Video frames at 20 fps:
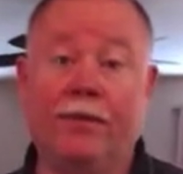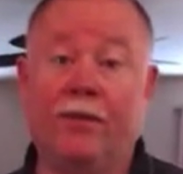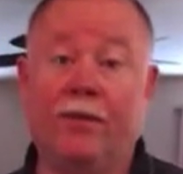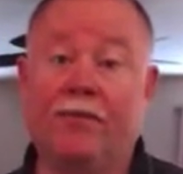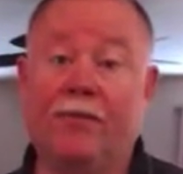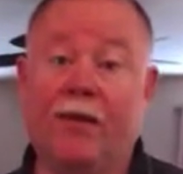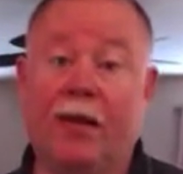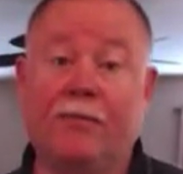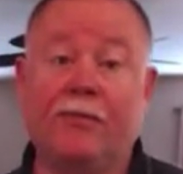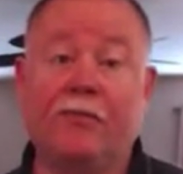
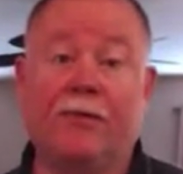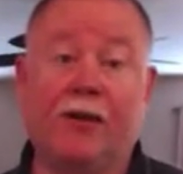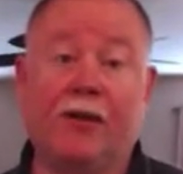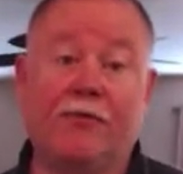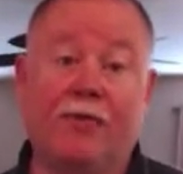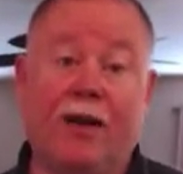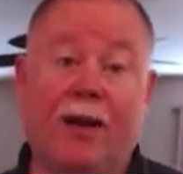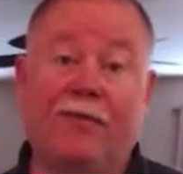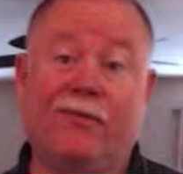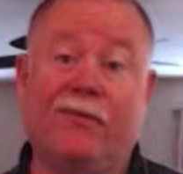Sometimes my
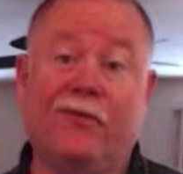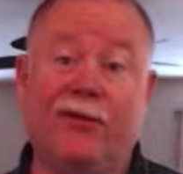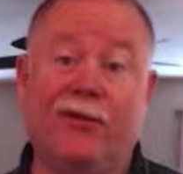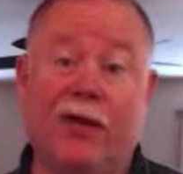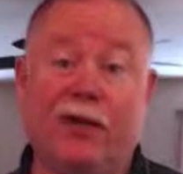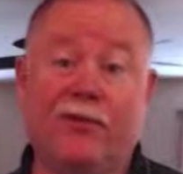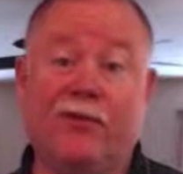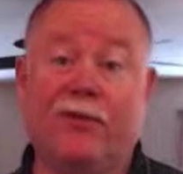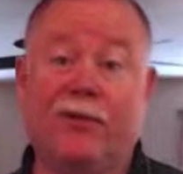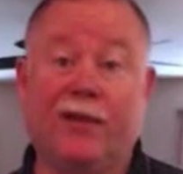travel
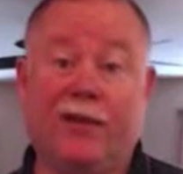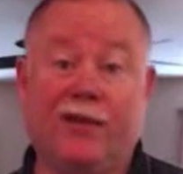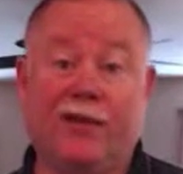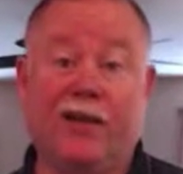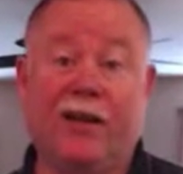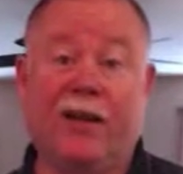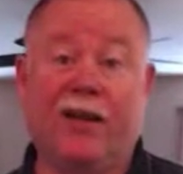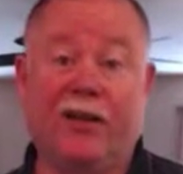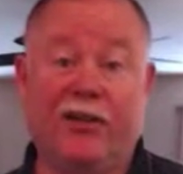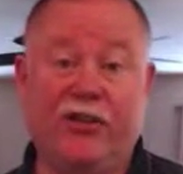schedule gets
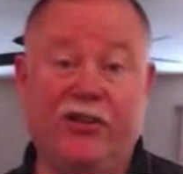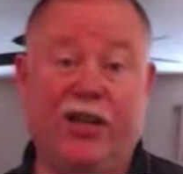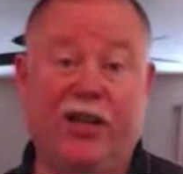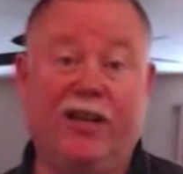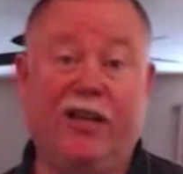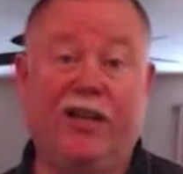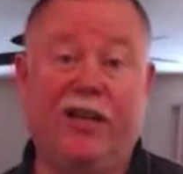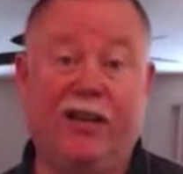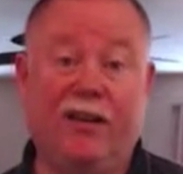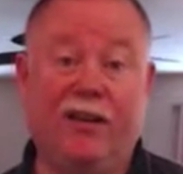kind of
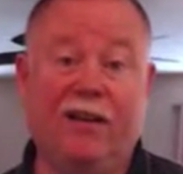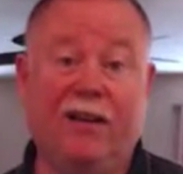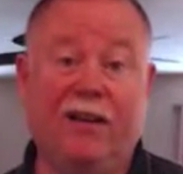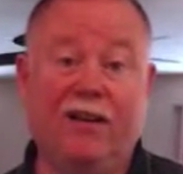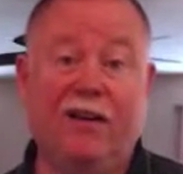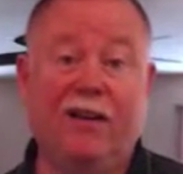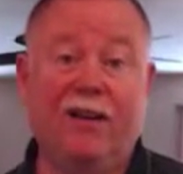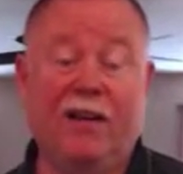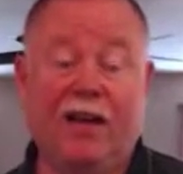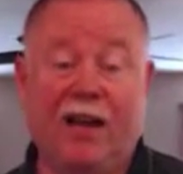janky,
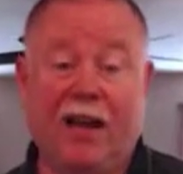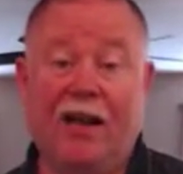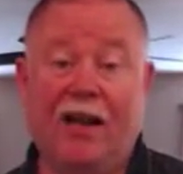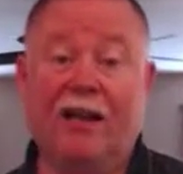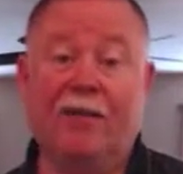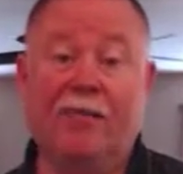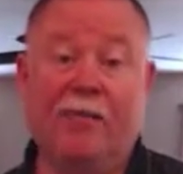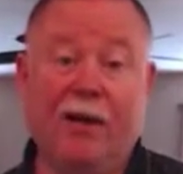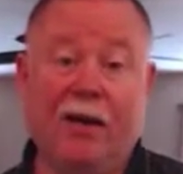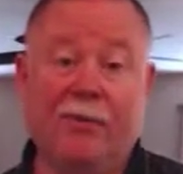and I
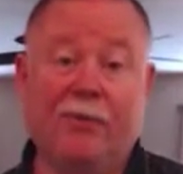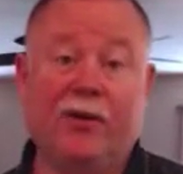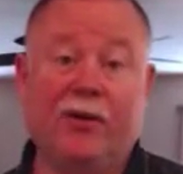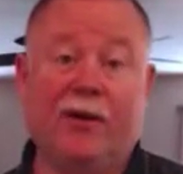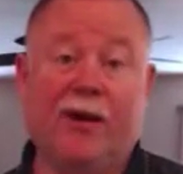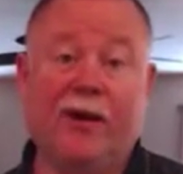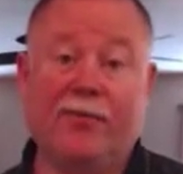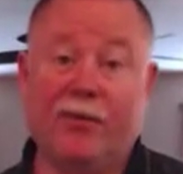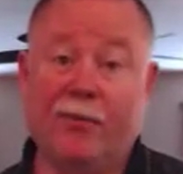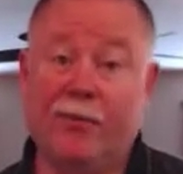can be up till
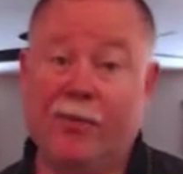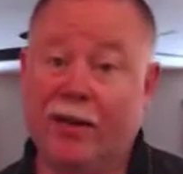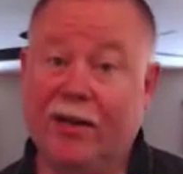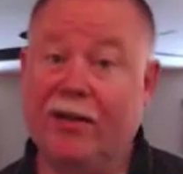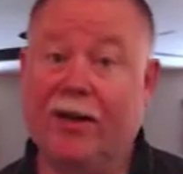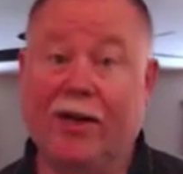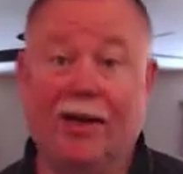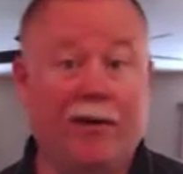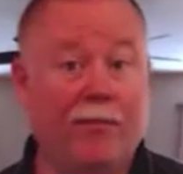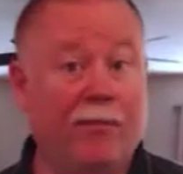after
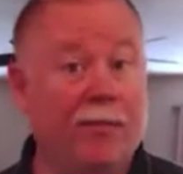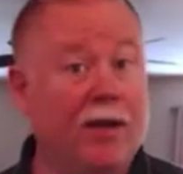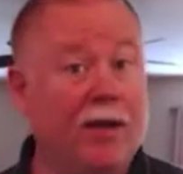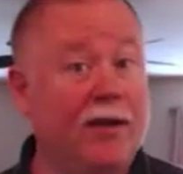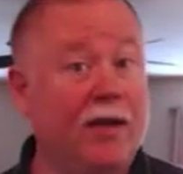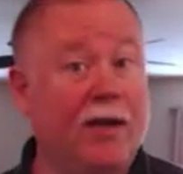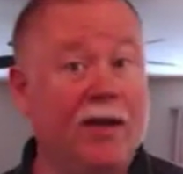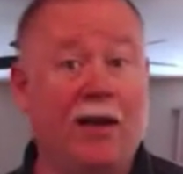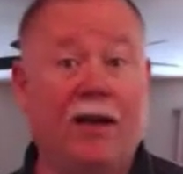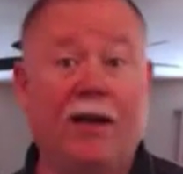midnight on
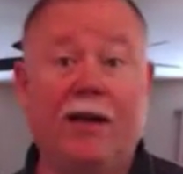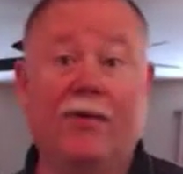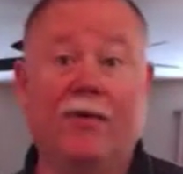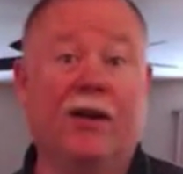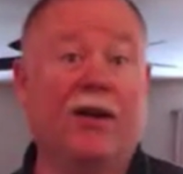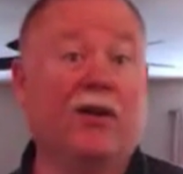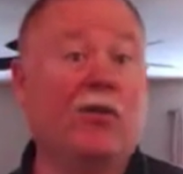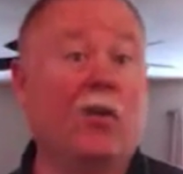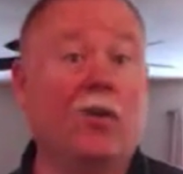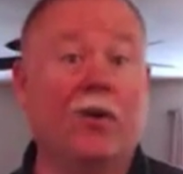Monday night
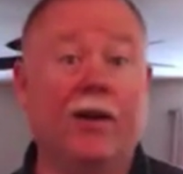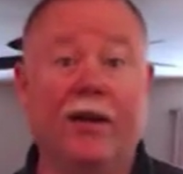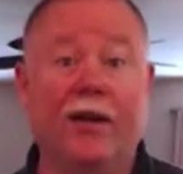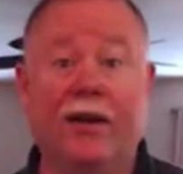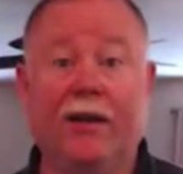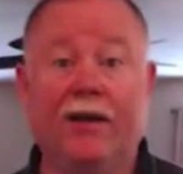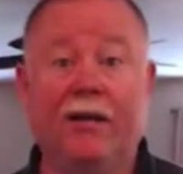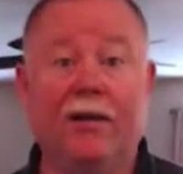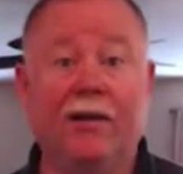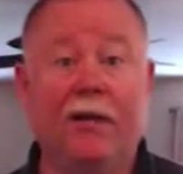
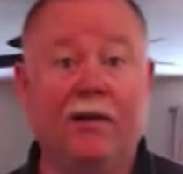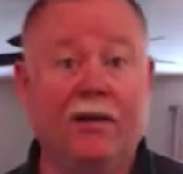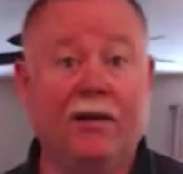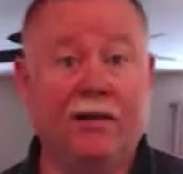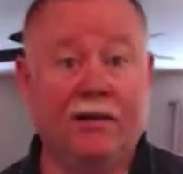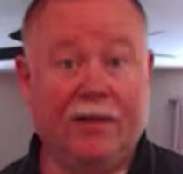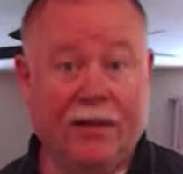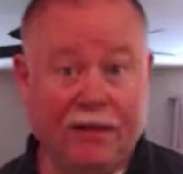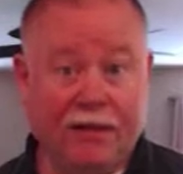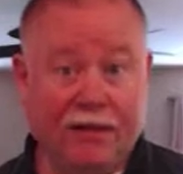recording
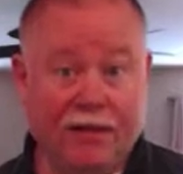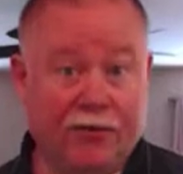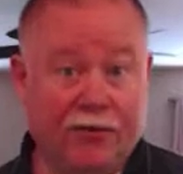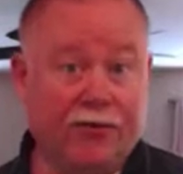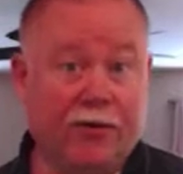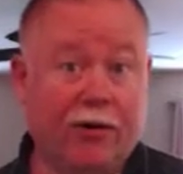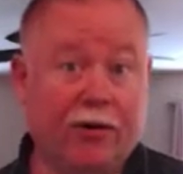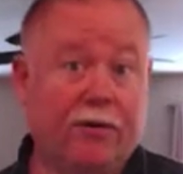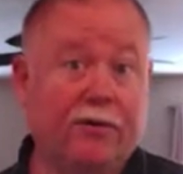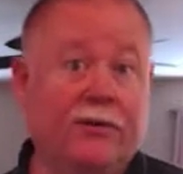these
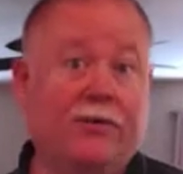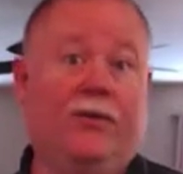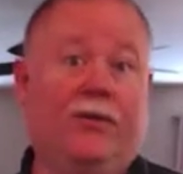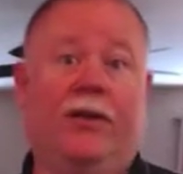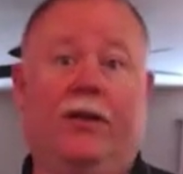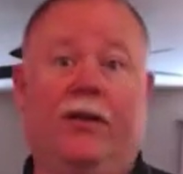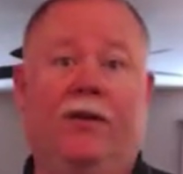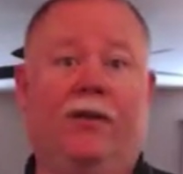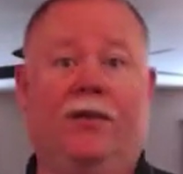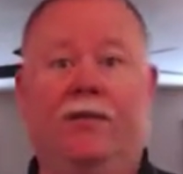intros
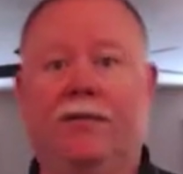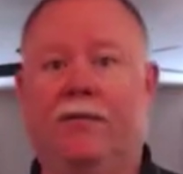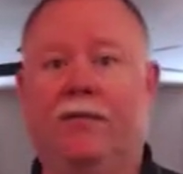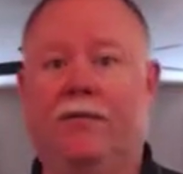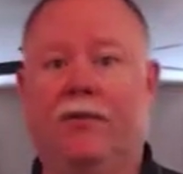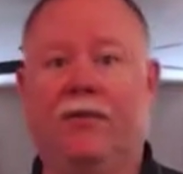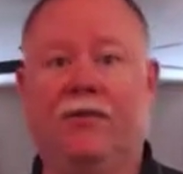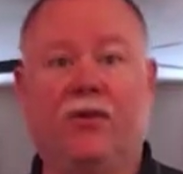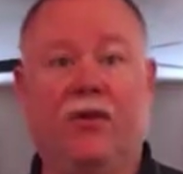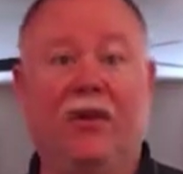and
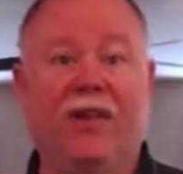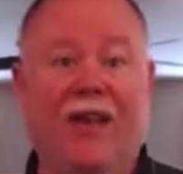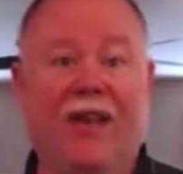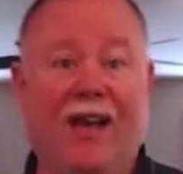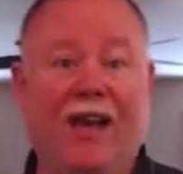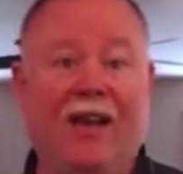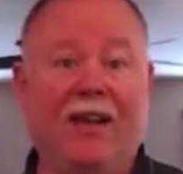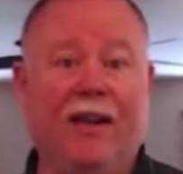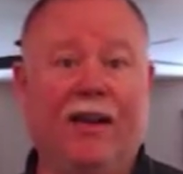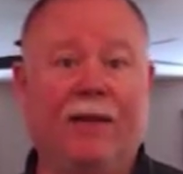doing the
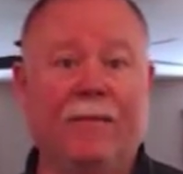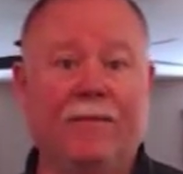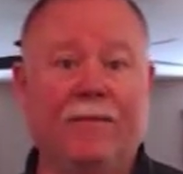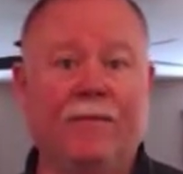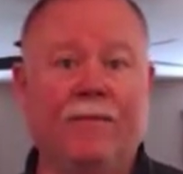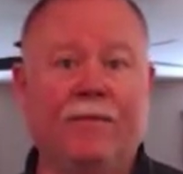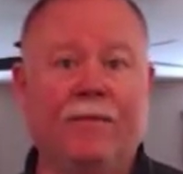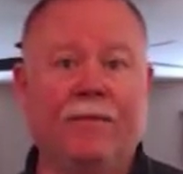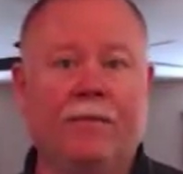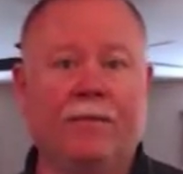editing
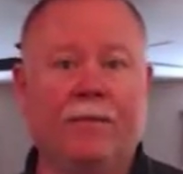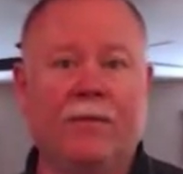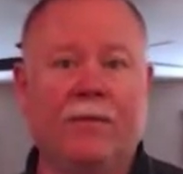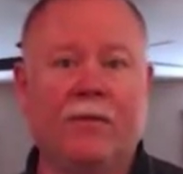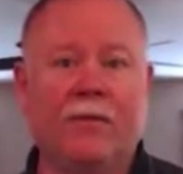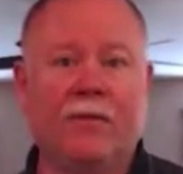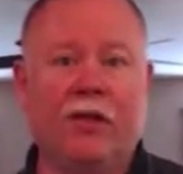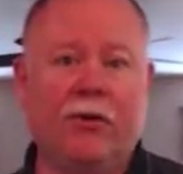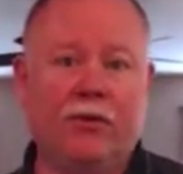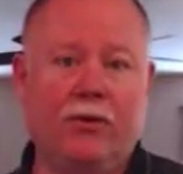
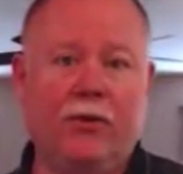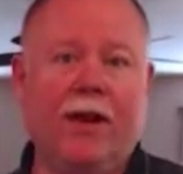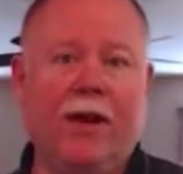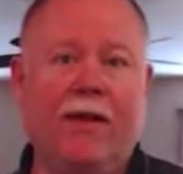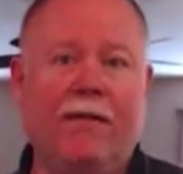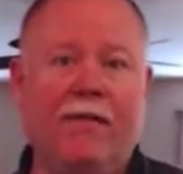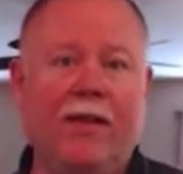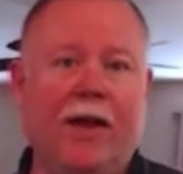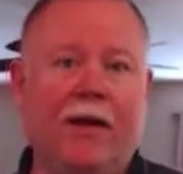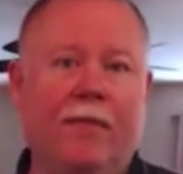so that you
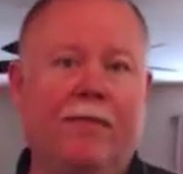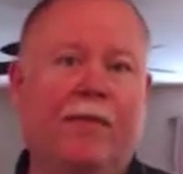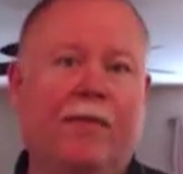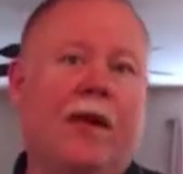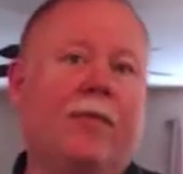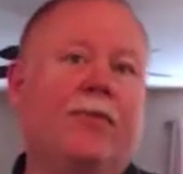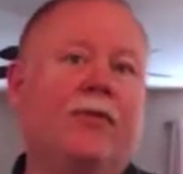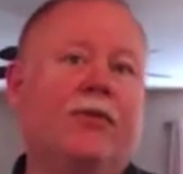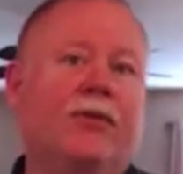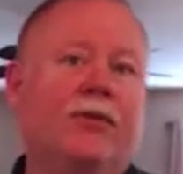have that
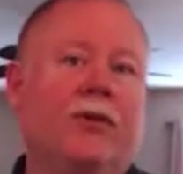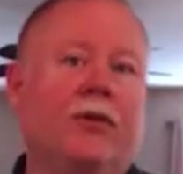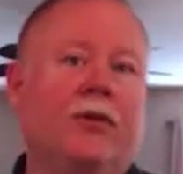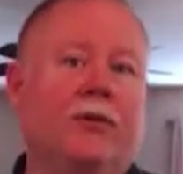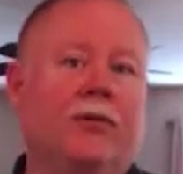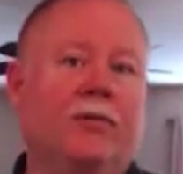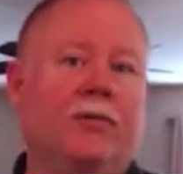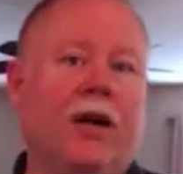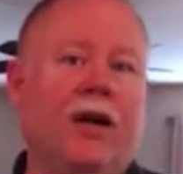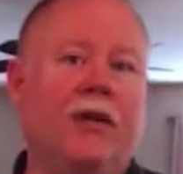
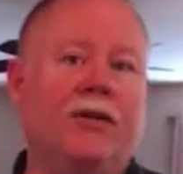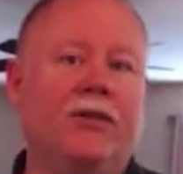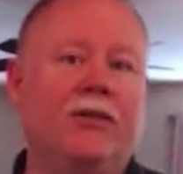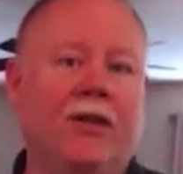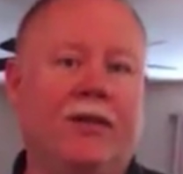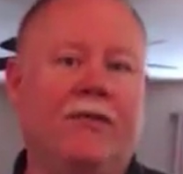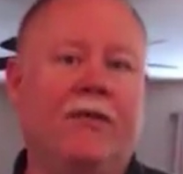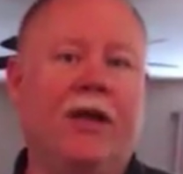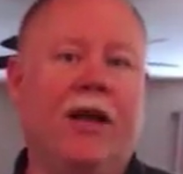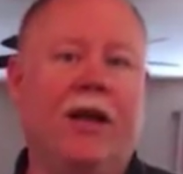episode by
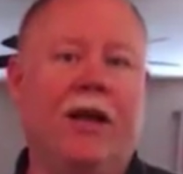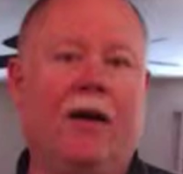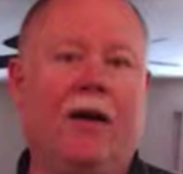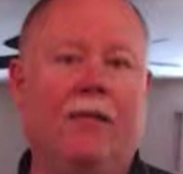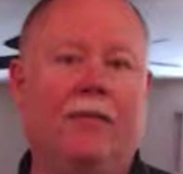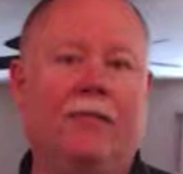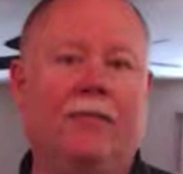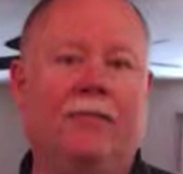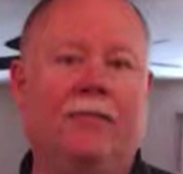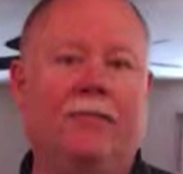7
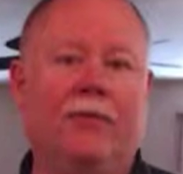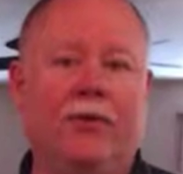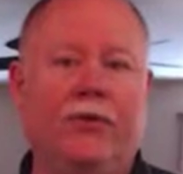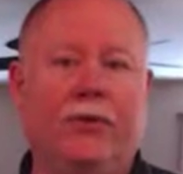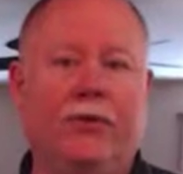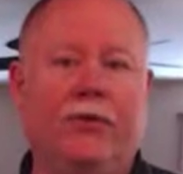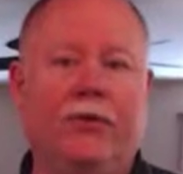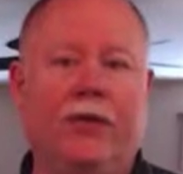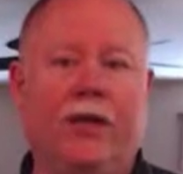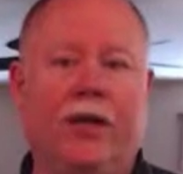a.m.
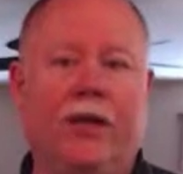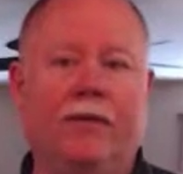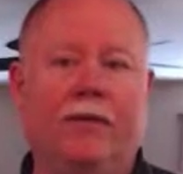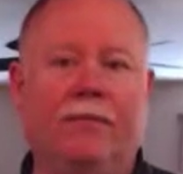Tuesday.